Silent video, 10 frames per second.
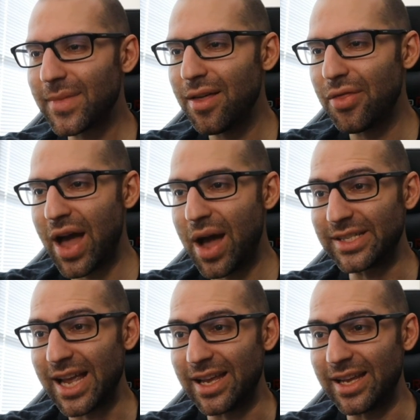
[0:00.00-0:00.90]
That
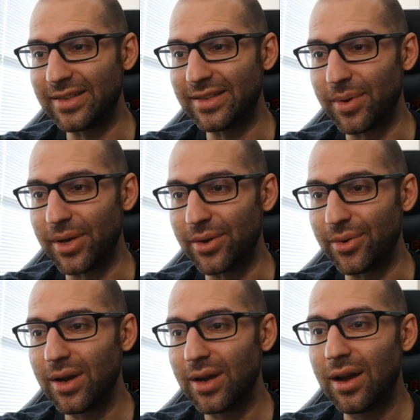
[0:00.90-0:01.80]
was
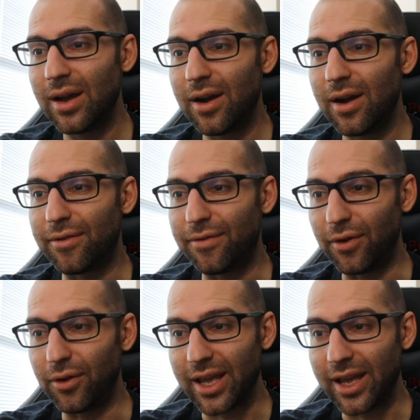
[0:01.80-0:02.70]
AEW.
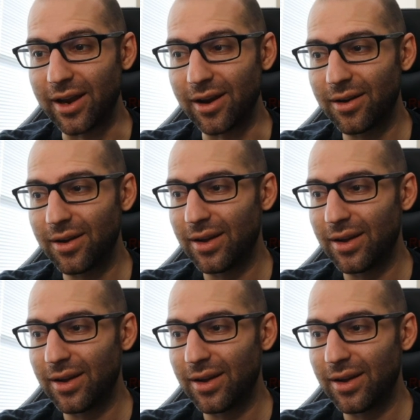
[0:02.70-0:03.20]
Full Gear.